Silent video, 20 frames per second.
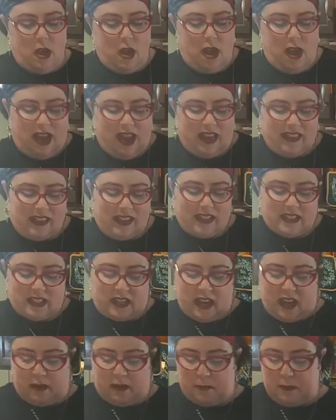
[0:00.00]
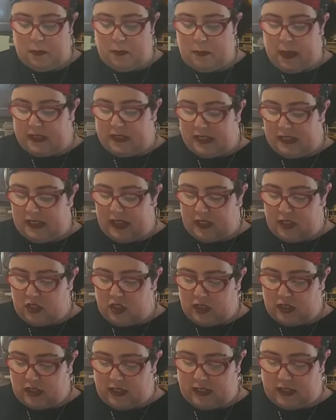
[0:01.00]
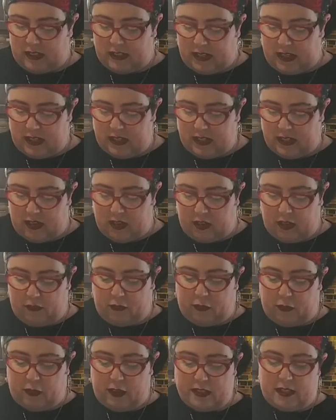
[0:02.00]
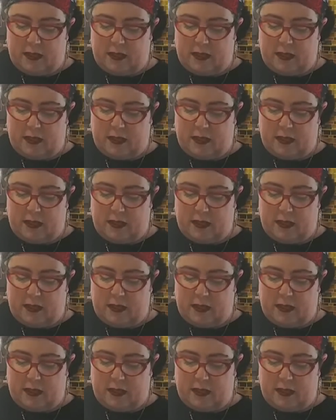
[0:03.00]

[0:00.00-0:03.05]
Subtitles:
I like to cut up the big stick just because it's easier for it to